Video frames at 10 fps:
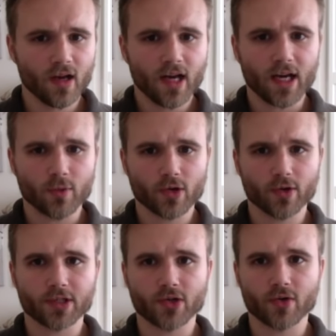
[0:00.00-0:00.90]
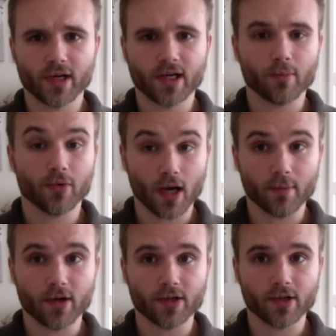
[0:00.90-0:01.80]
and we're going to create a
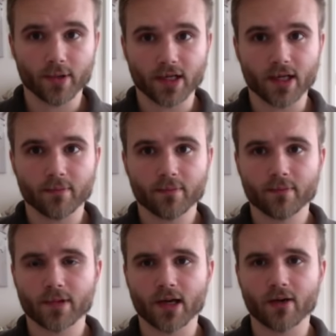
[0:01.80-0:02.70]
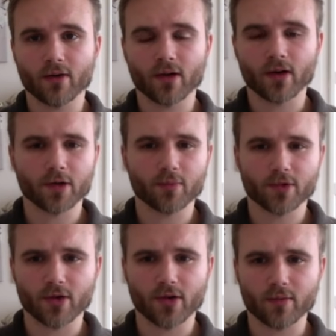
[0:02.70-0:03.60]
primary domain name. Now, I'm going to
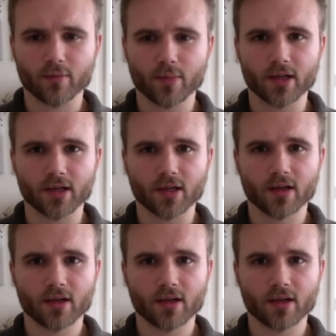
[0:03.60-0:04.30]
go ahead and pick